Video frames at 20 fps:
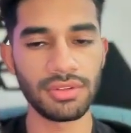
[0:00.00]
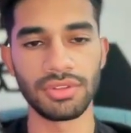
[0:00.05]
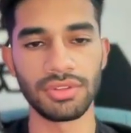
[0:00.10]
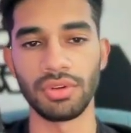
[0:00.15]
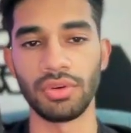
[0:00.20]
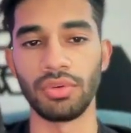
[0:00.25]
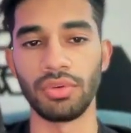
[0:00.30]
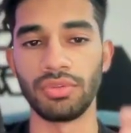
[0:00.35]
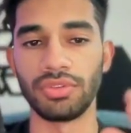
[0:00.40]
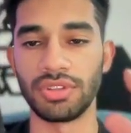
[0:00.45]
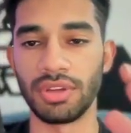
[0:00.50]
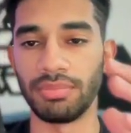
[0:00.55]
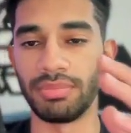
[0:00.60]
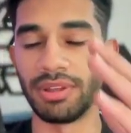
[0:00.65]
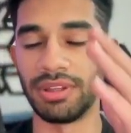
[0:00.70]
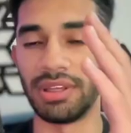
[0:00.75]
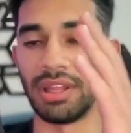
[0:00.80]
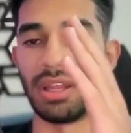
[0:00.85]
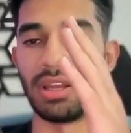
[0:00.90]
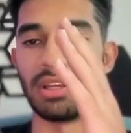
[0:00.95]
So
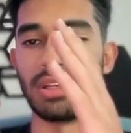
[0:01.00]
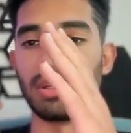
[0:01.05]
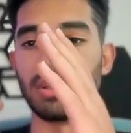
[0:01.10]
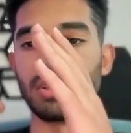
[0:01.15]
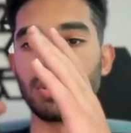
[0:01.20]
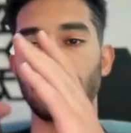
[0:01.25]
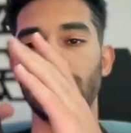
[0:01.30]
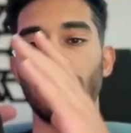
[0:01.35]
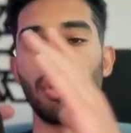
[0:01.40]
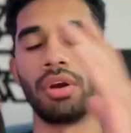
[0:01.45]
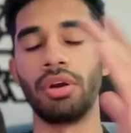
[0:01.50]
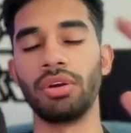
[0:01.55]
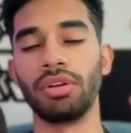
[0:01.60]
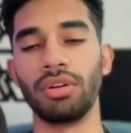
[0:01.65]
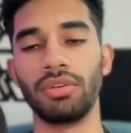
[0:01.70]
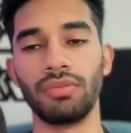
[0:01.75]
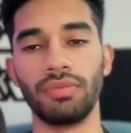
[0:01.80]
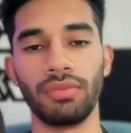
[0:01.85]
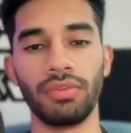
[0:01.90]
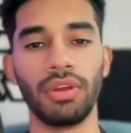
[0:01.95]
something that is longer
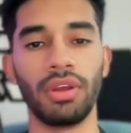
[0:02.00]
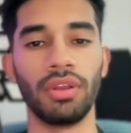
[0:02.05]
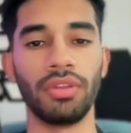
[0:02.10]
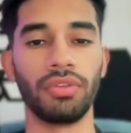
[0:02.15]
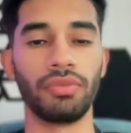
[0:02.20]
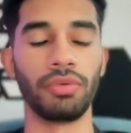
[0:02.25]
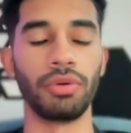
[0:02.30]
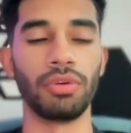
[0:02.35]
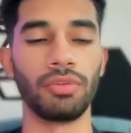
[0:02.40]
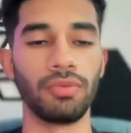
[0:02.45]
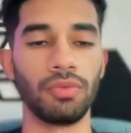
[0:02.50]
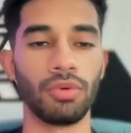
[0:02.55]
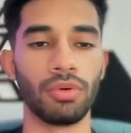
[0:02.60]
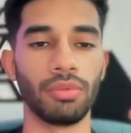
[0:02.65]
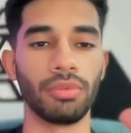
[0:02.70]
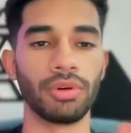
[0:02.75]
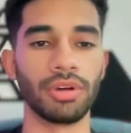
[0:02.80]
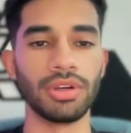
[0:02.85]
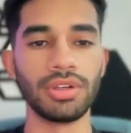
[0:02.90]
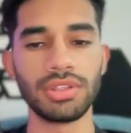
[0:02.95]
than 3 or 4
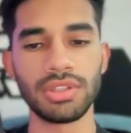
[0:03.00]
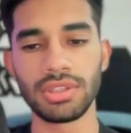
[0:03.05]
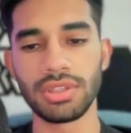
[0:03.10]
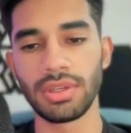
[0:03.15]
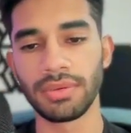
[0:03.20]
words.